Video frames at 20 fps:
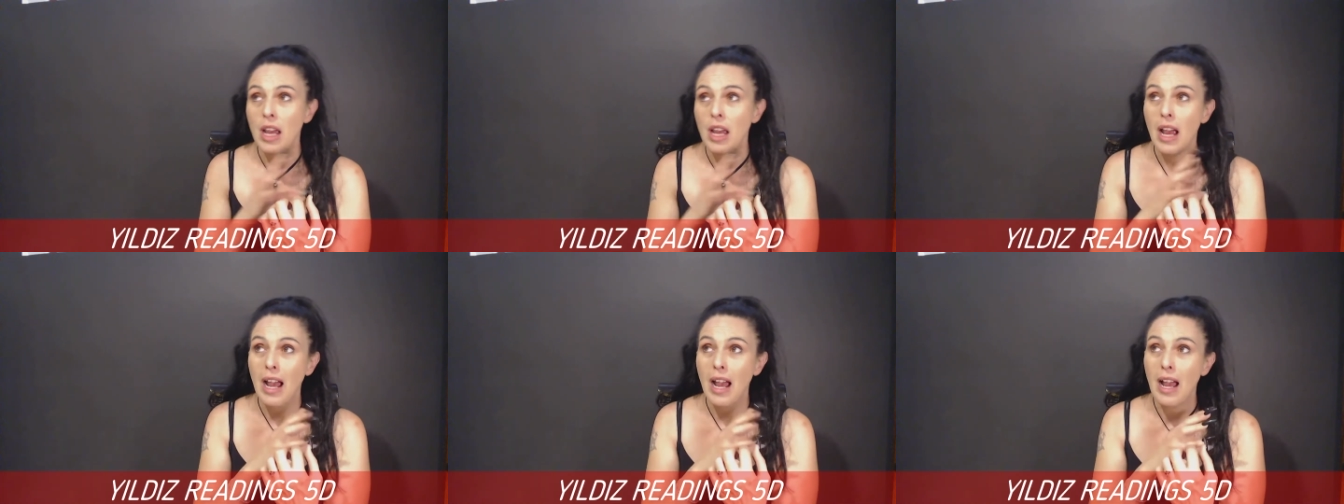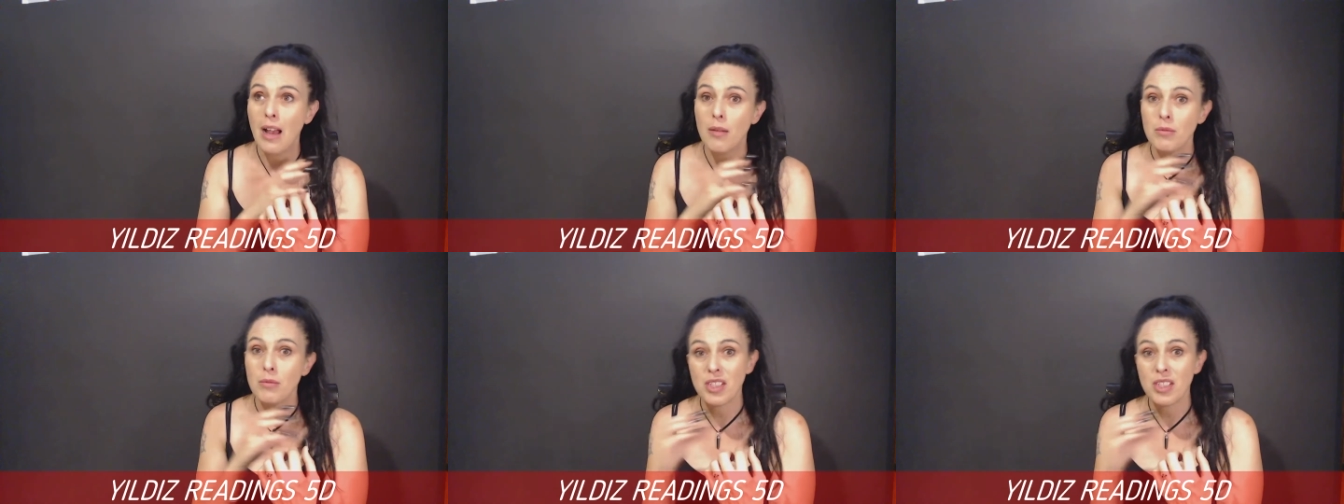
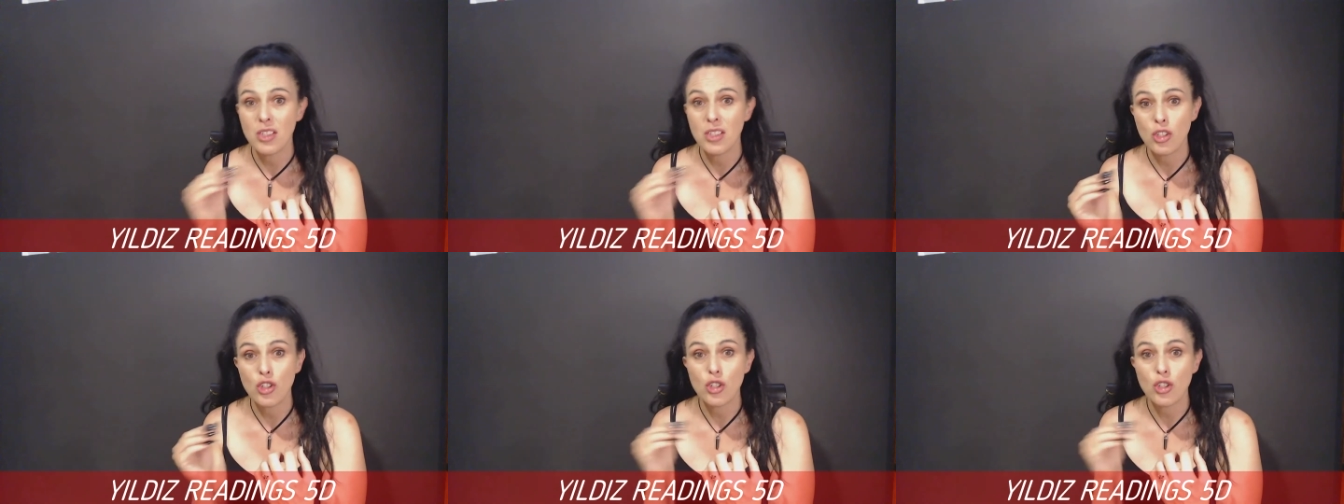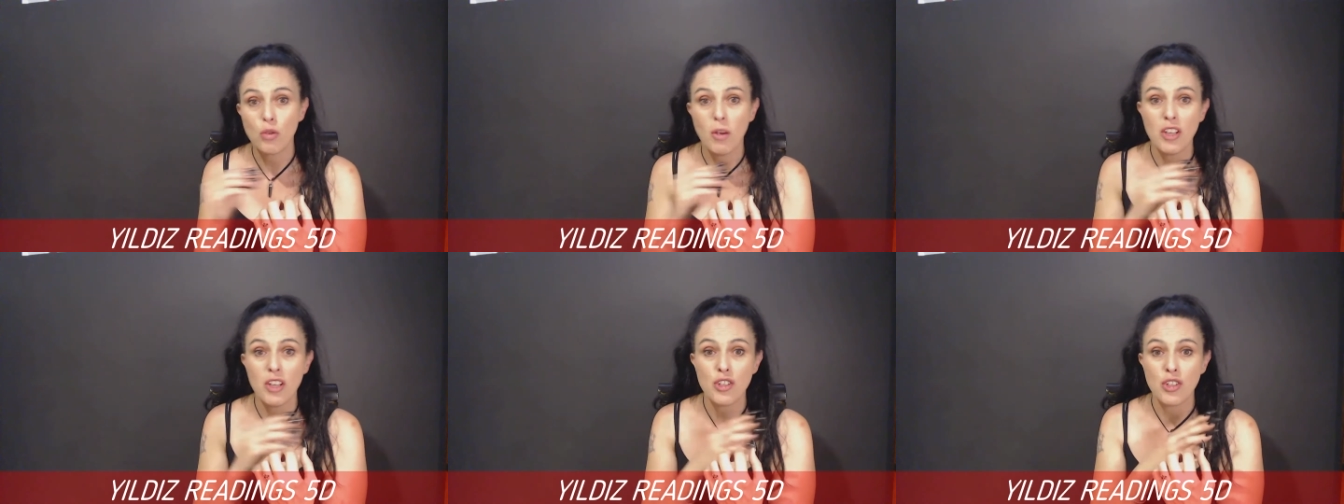um,
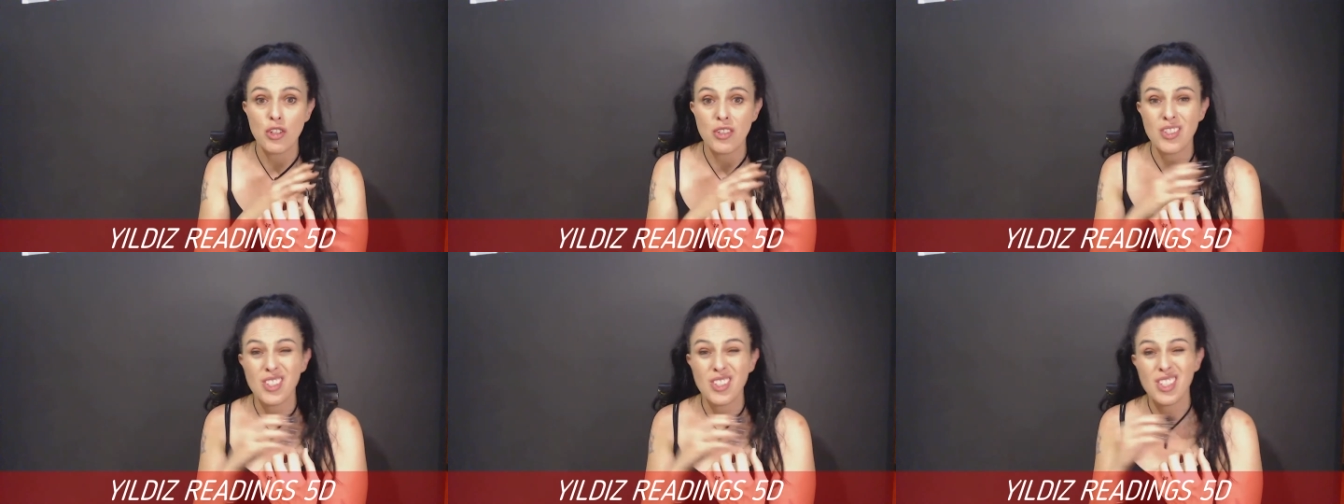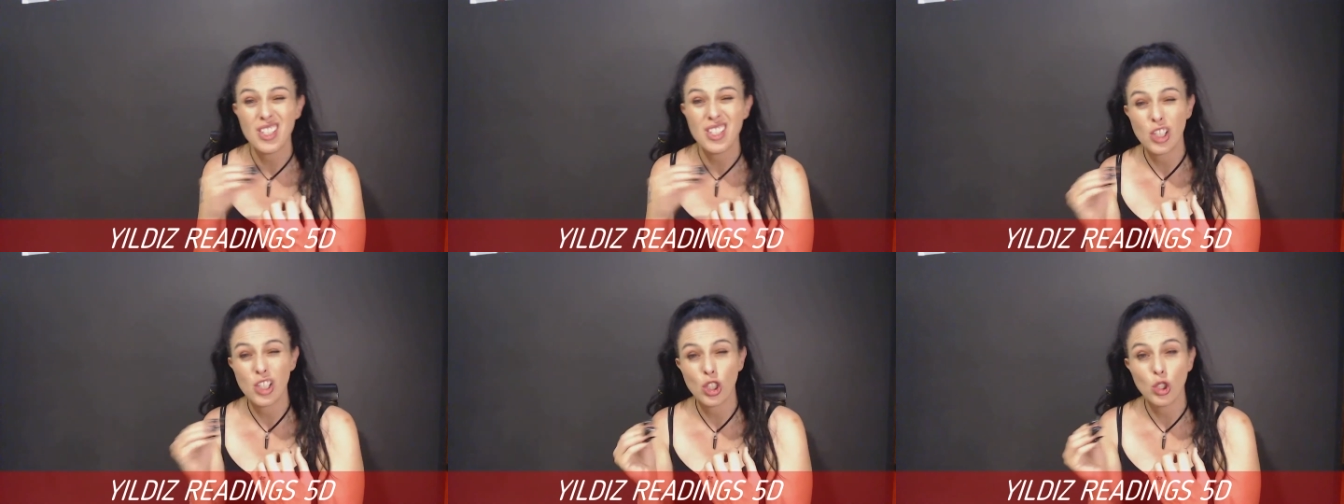situations, the
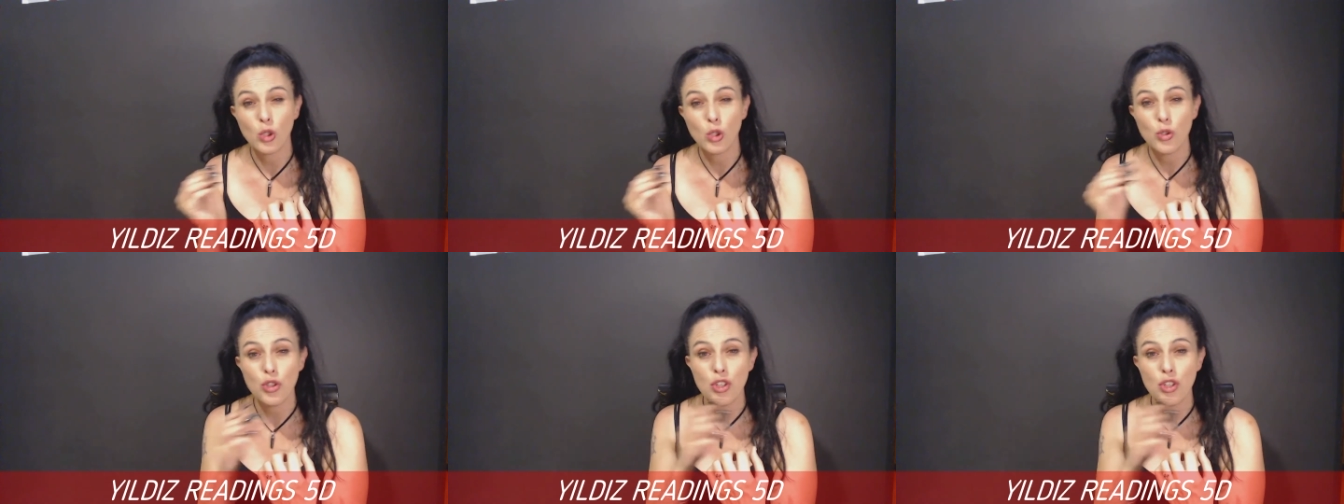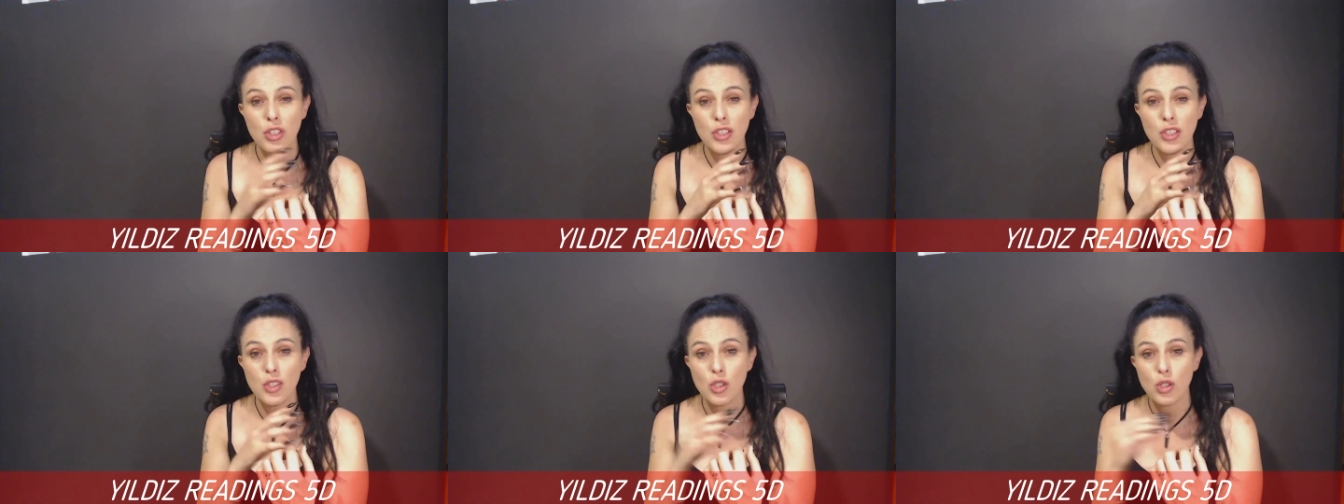
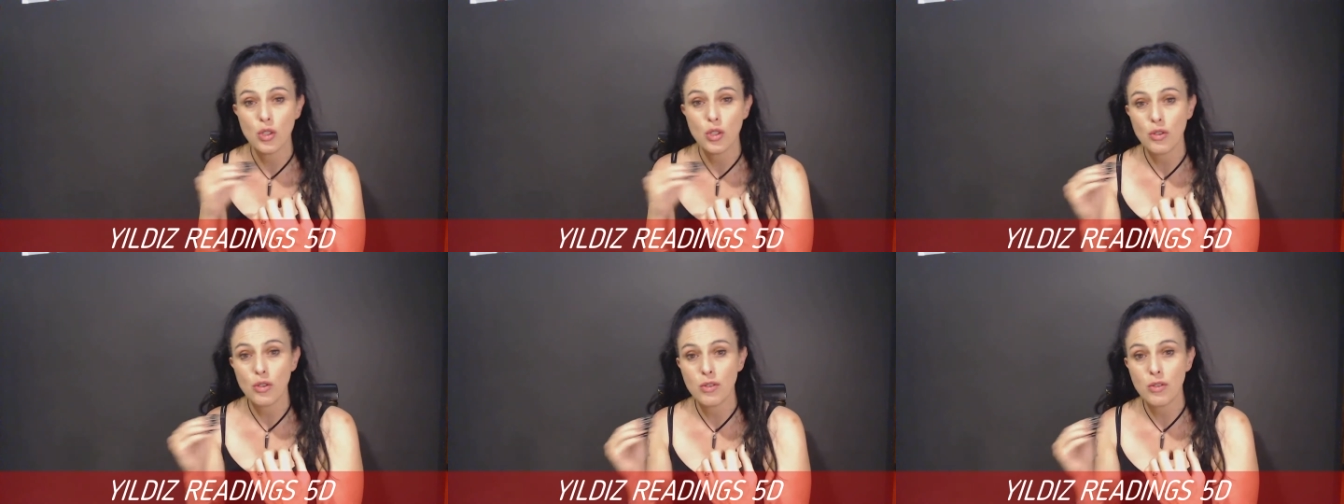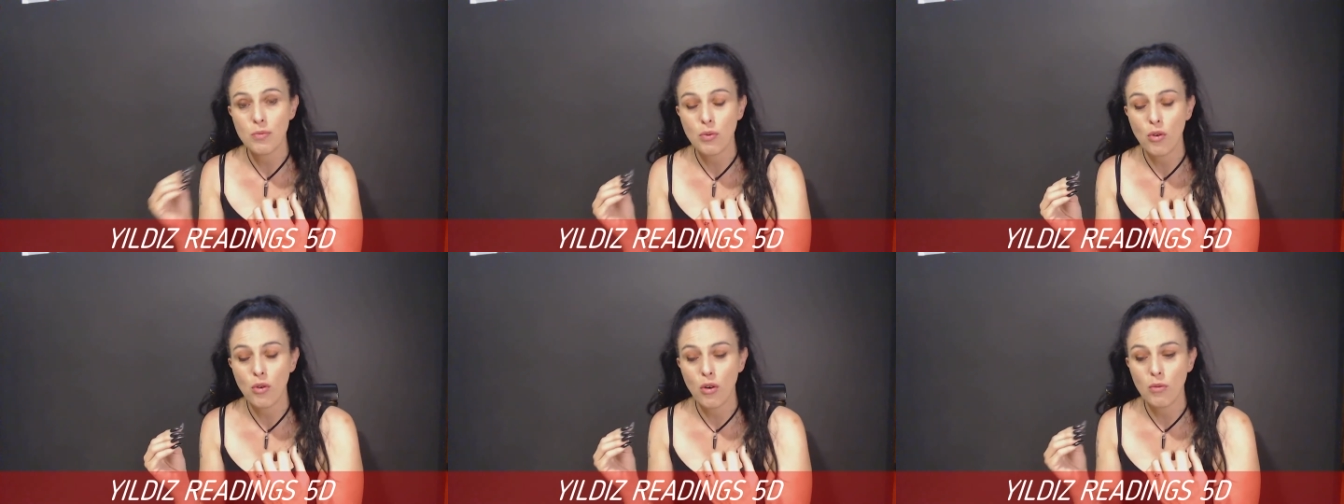solutions to those
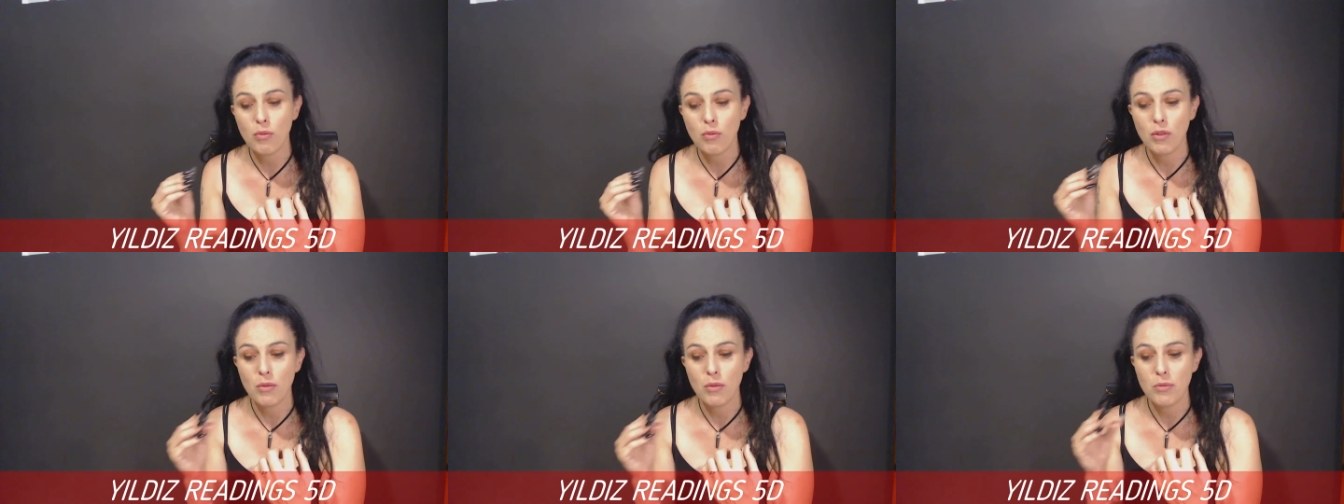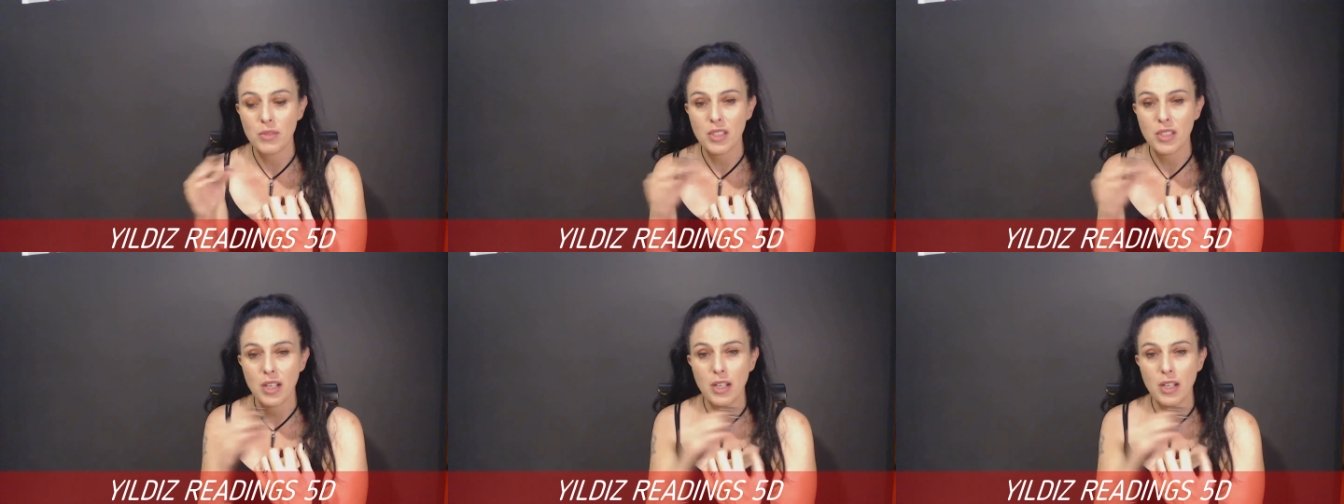
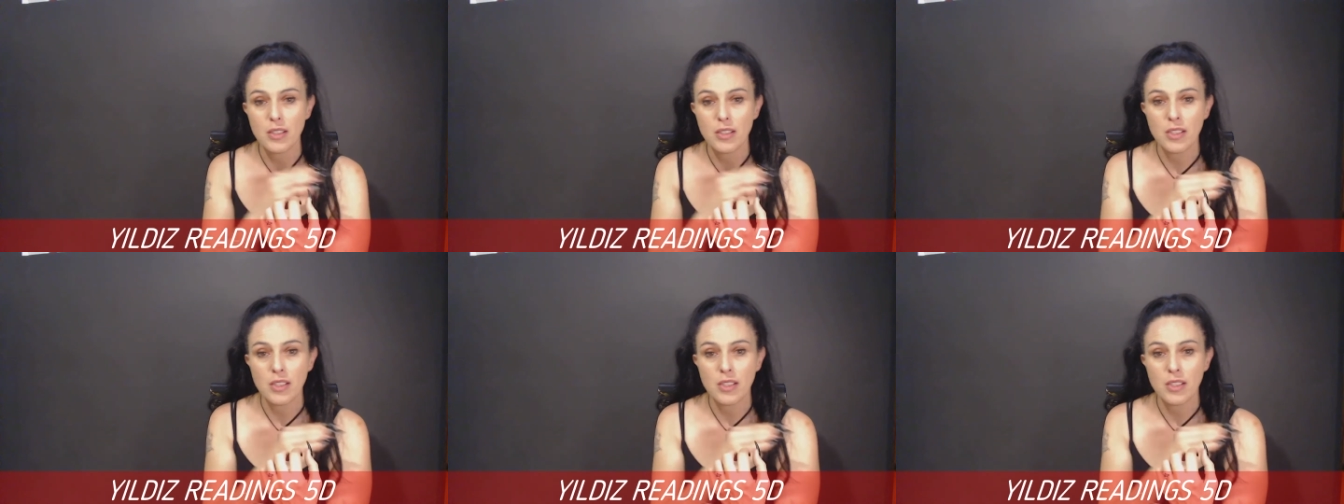problems. And it's